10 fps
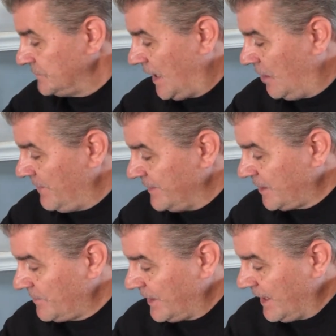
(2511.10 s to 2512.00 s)
I'll make
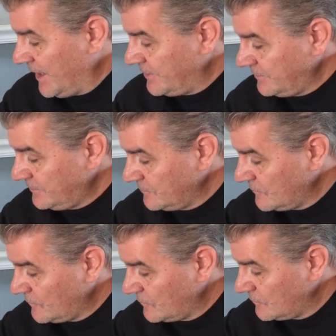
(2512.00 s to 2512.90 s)
them again.
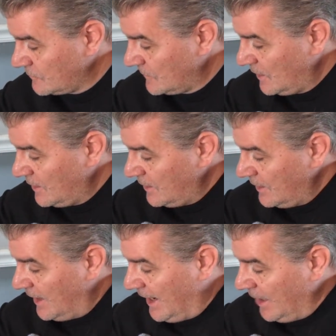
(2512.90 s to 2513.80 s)

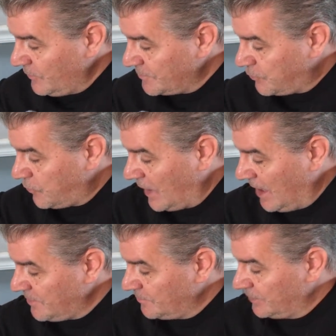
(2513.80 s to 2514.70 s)
I would
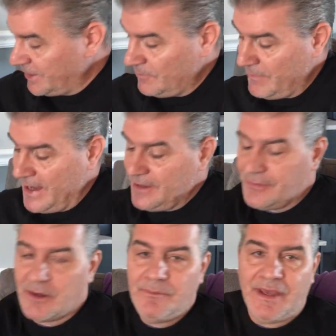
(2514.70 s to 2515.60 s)
probably make
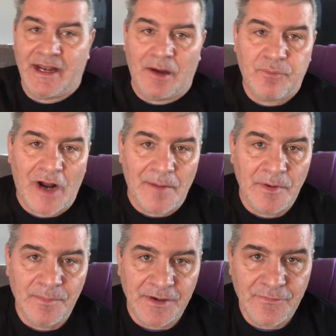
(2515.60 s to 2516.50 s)
them and I'll
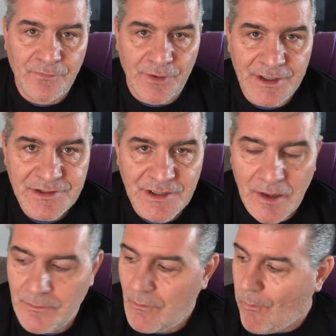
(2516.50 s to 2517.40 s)
probably freeze some